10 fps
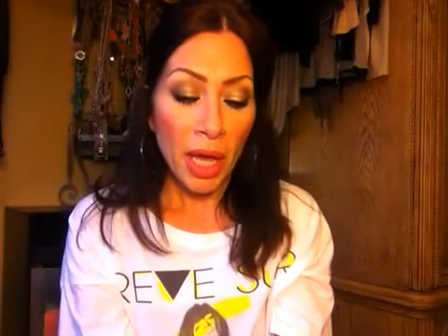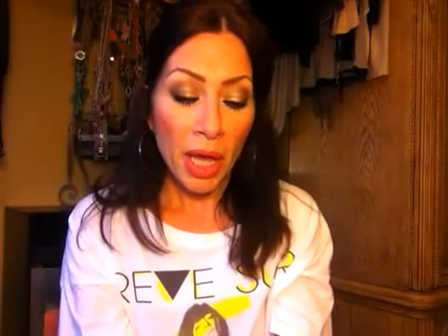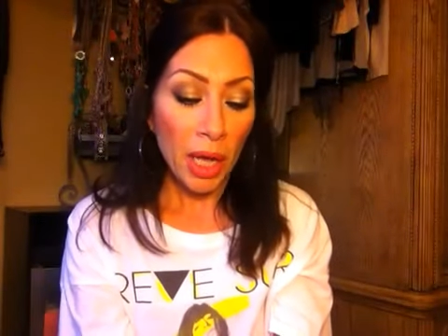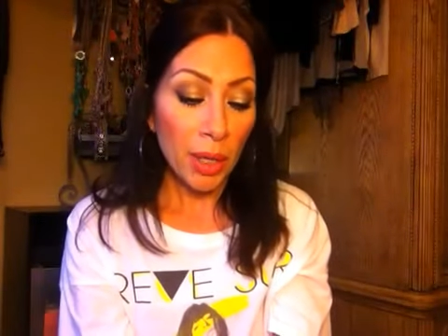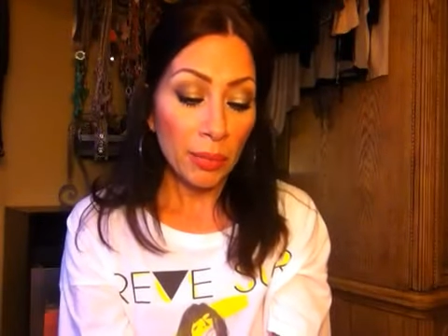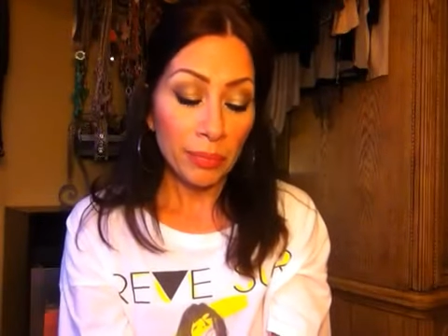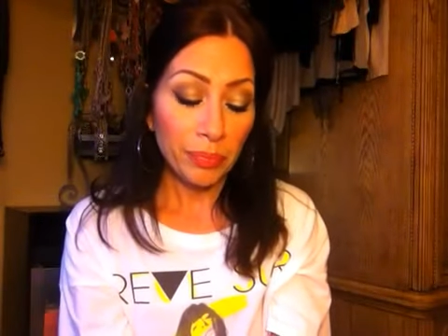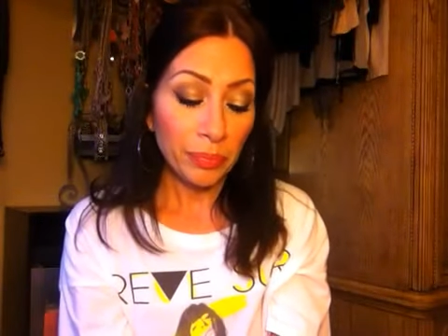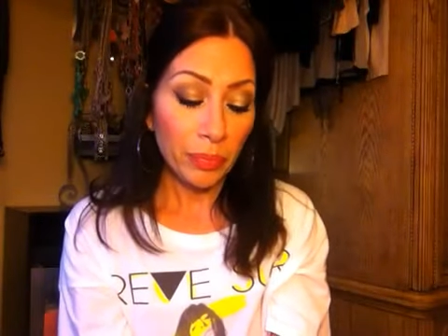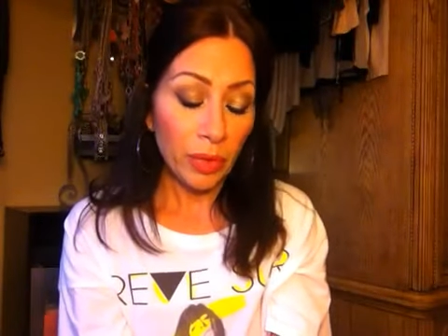
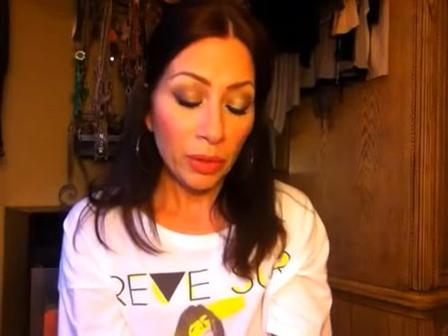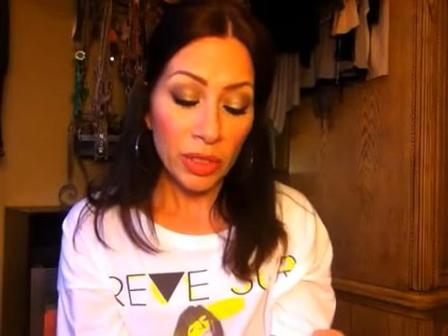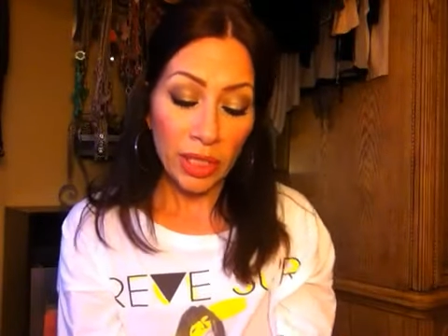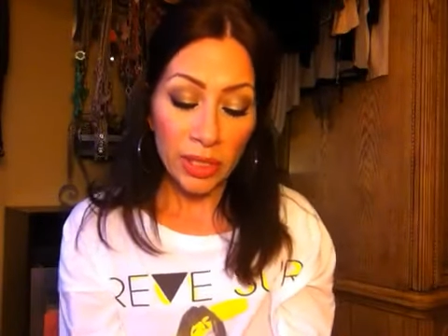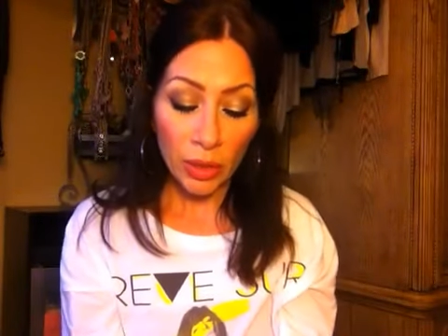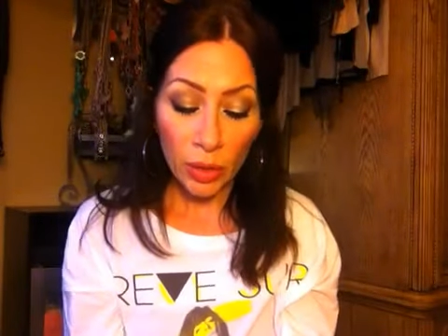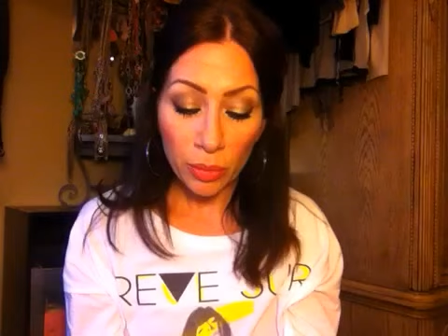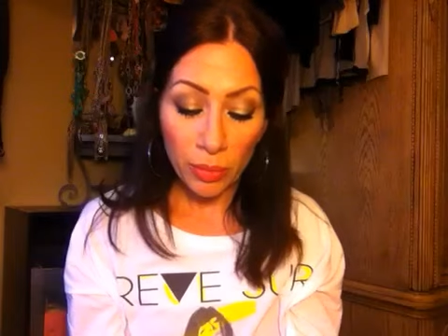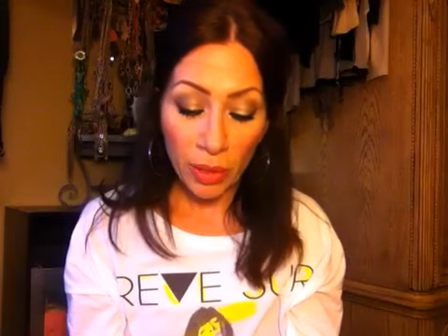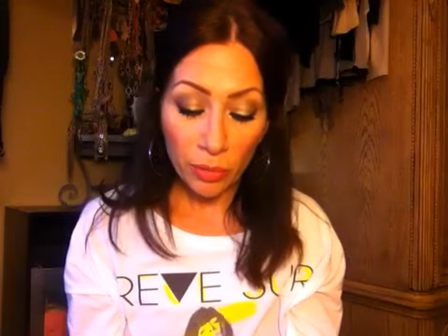Um, did I tell you
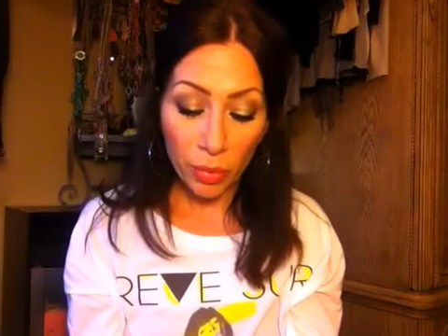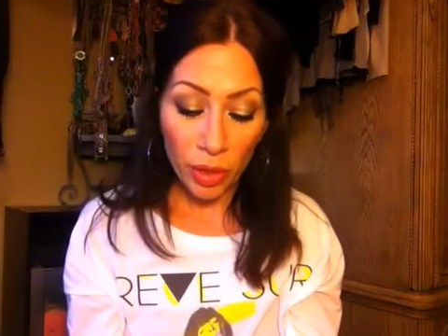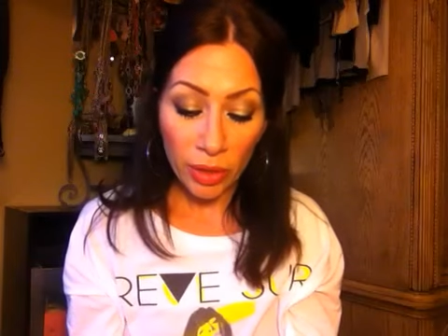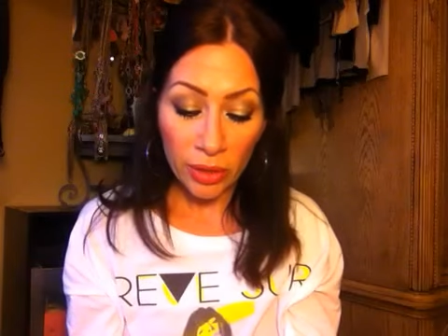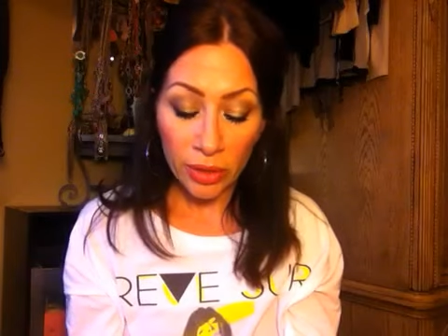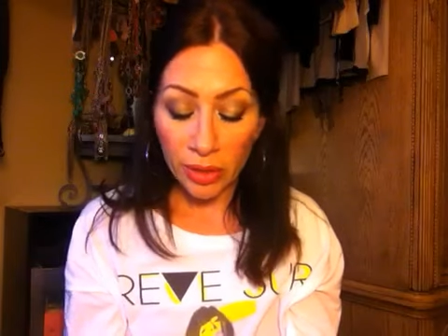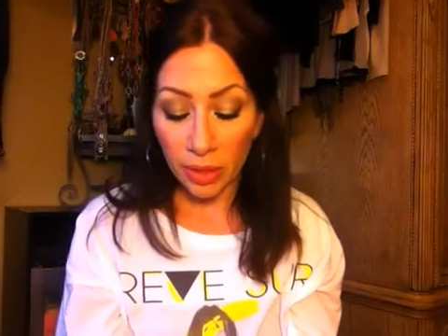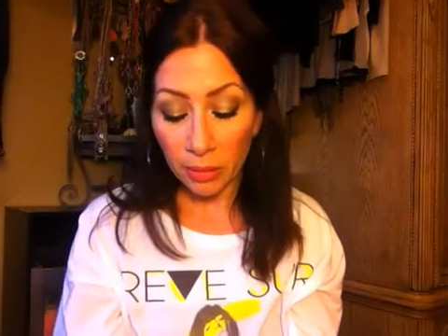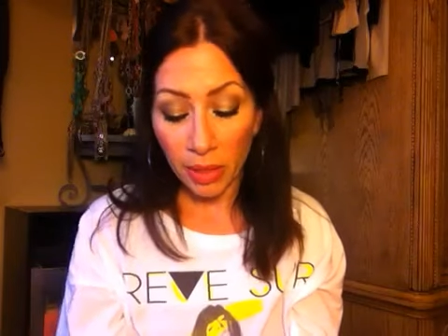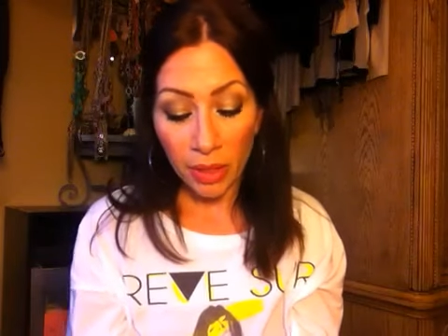the amount of product in
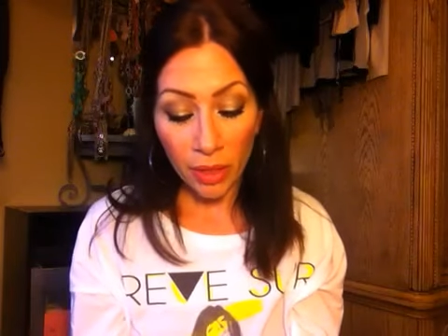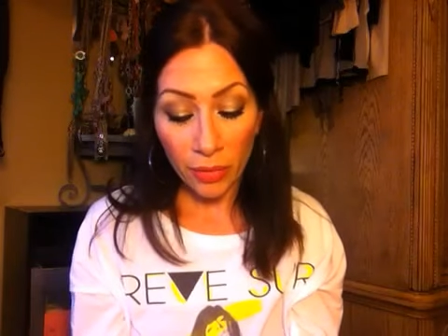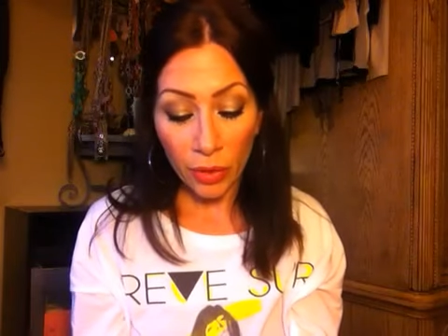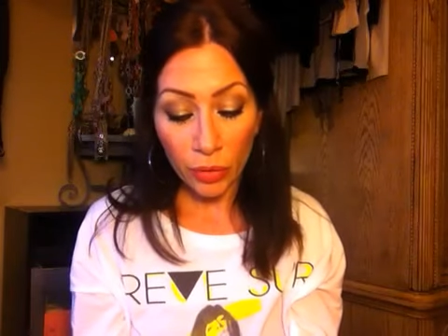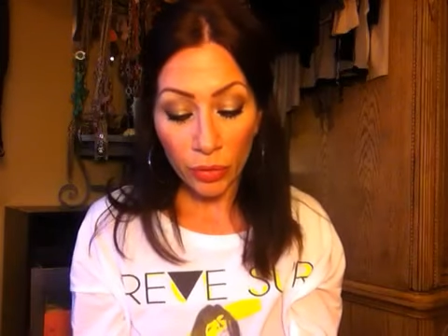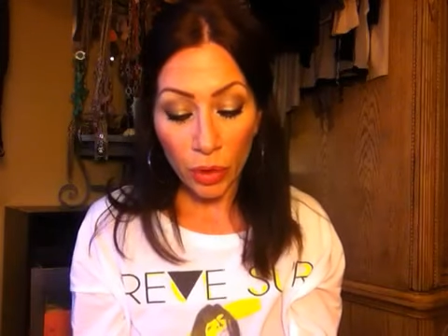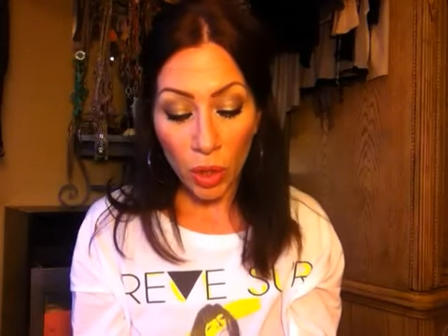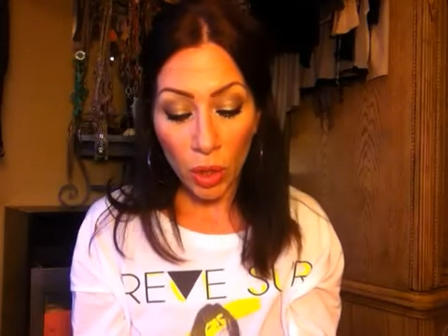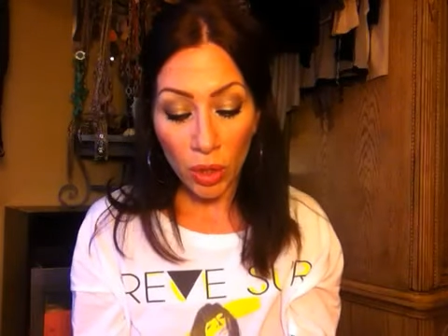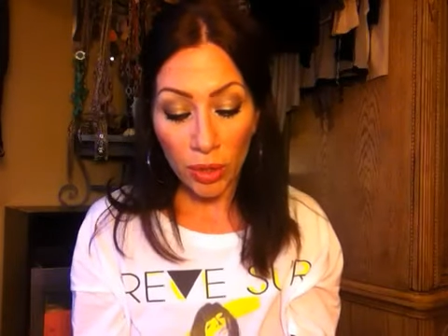this? I might have, I don't
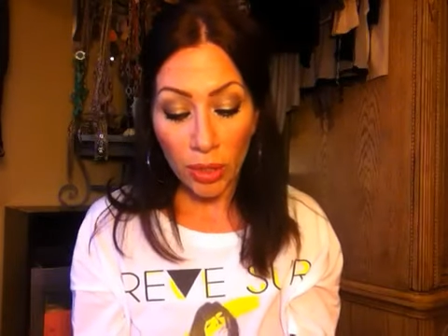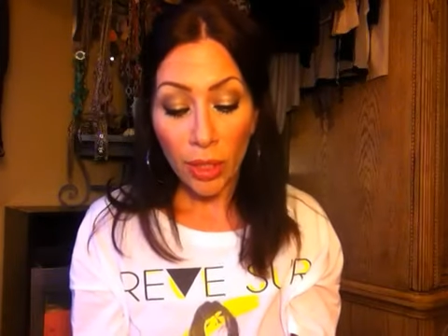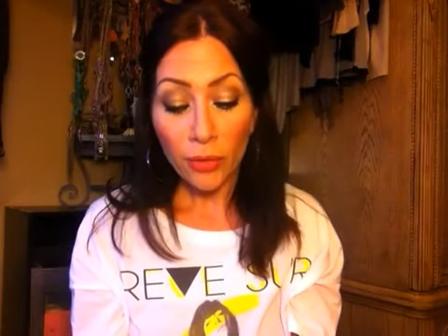recall.